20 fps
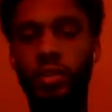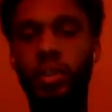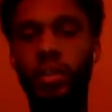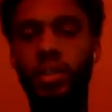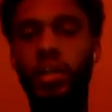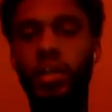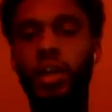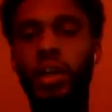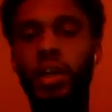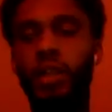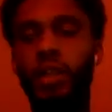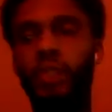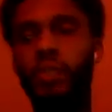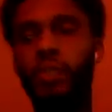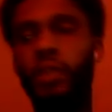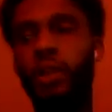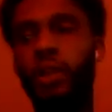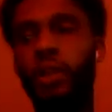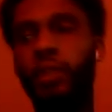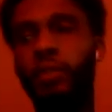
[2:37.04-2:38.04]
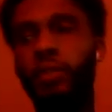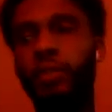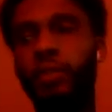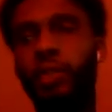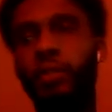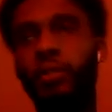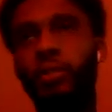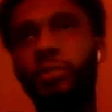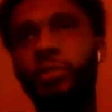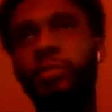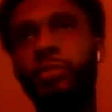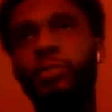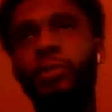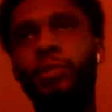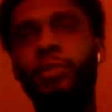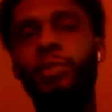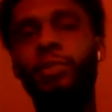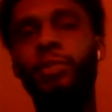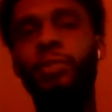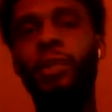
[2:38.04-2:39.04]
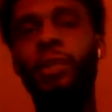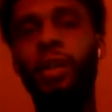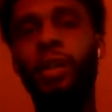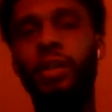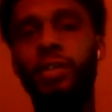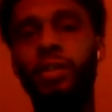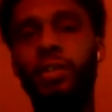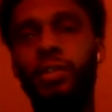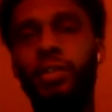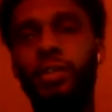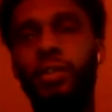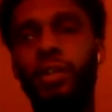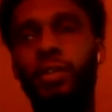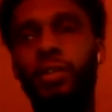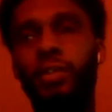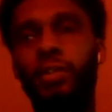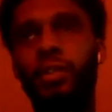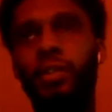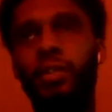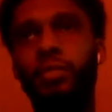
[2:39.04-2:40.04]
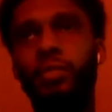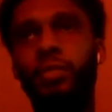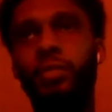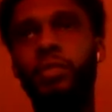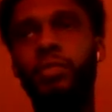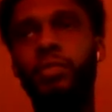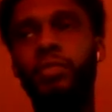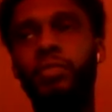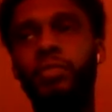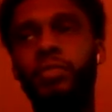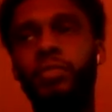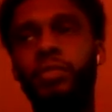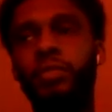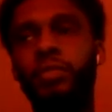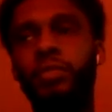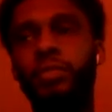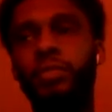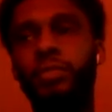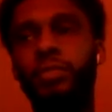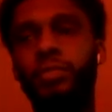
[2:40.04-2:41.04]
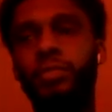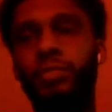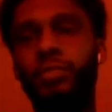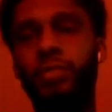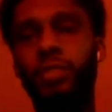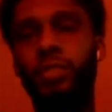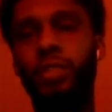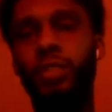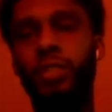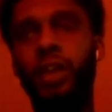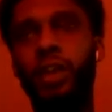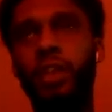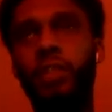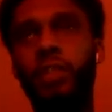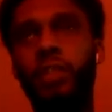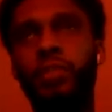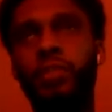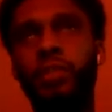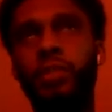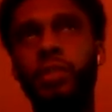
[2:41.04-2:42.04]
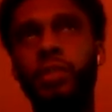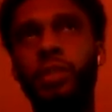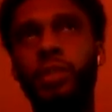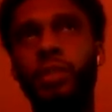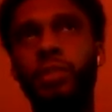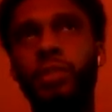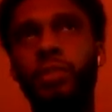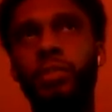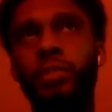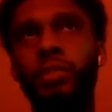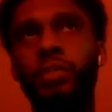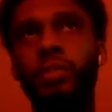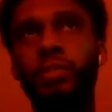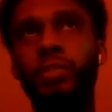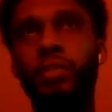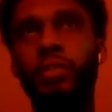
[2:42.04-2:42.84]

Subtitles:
then Dom dropped that week before, but I still count that with this new stuff. And Stylie dropped that week.